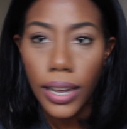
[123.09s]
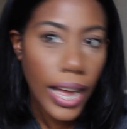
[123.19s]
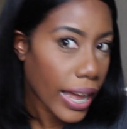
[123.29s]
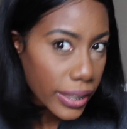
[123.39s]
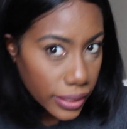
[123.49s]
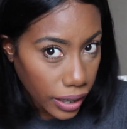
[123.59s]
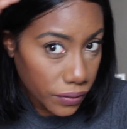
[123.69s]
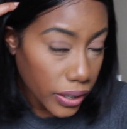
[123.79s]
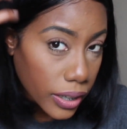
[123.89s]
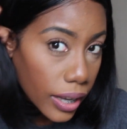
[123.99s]
I
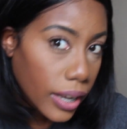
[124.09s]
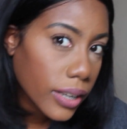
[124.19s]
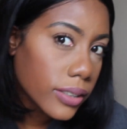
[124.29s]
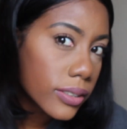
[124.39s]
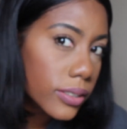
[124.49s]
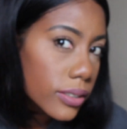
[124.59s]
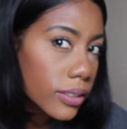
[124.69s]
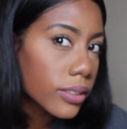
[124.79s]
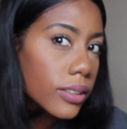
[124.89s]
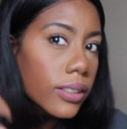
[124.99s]
love it, guys.
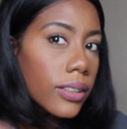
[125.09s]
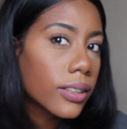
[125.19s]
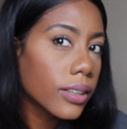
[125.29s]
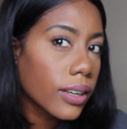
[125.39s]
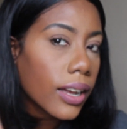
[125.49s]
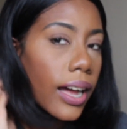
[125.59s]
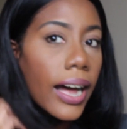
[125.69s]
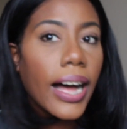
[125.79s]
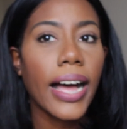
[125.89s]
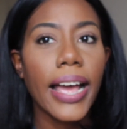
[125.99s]

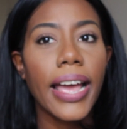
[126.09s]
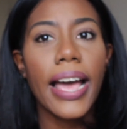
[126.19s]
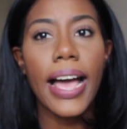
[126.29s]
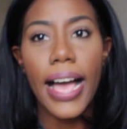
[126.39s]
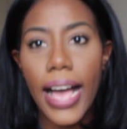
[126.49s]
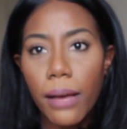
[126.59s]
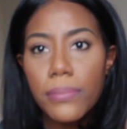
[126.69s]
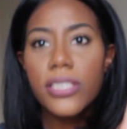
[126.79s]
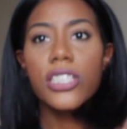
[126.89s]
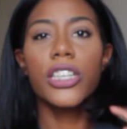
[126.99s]
I
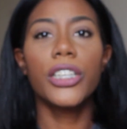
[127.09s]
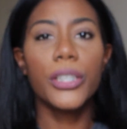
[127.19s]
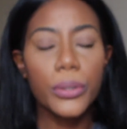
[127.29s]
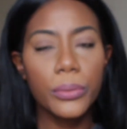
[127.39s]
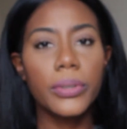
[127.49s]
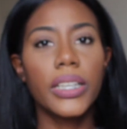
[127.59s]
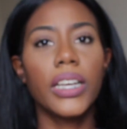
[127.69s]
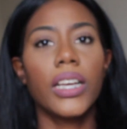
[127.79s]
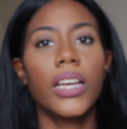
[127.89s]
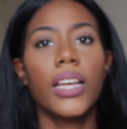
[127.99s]

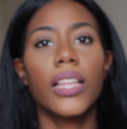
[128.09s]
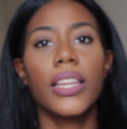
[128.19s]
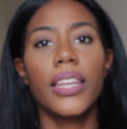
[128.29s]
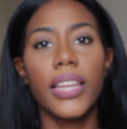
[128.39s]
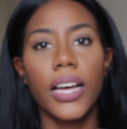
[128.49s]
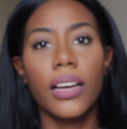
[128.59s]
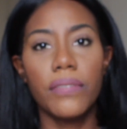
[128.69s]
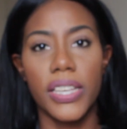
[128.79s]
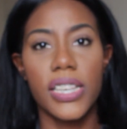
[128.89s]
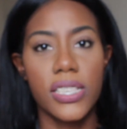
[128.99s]
absolutely
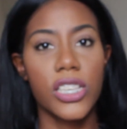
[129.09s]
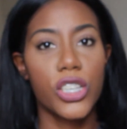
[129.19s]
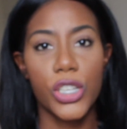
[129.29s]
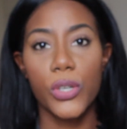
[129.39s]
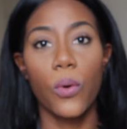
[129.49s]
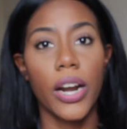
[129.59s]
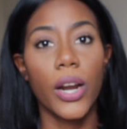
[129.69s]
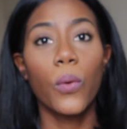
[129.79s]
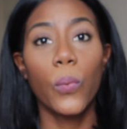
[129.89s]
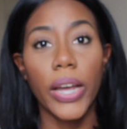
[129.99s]
love this
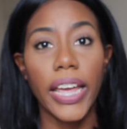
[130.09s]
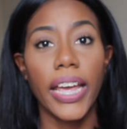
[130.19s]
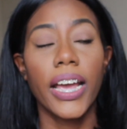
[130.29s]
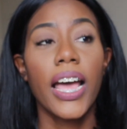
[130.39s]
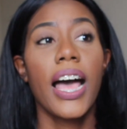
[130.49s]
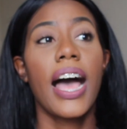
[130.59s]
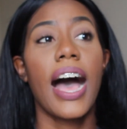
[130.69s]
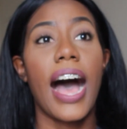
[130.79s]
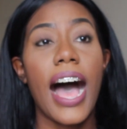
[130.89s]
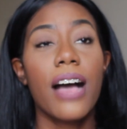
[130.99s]
short wig.
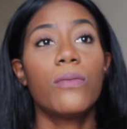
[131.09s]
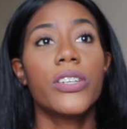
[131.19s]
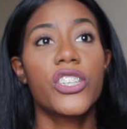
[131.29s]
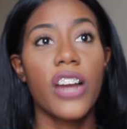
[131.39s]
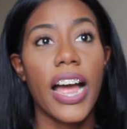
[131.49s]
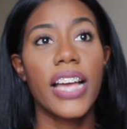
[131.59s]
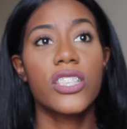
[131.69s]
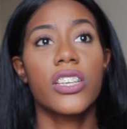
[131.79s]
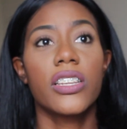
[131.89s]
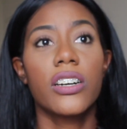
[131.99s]
I was trying
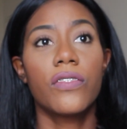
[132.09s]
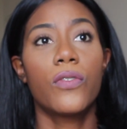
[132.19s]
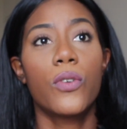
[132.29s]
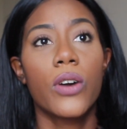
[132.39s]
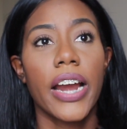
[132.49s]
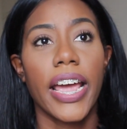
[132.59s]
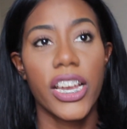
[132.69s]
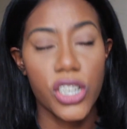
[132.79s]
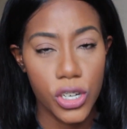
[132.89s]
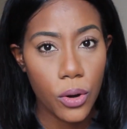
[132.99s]
to look for
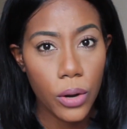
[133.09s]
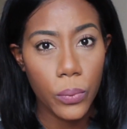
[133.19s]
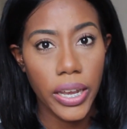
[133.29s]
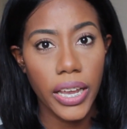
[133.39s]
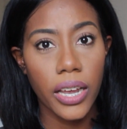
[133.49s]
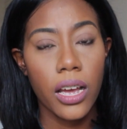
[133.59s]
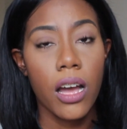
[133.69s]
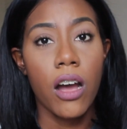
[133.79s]
a short wig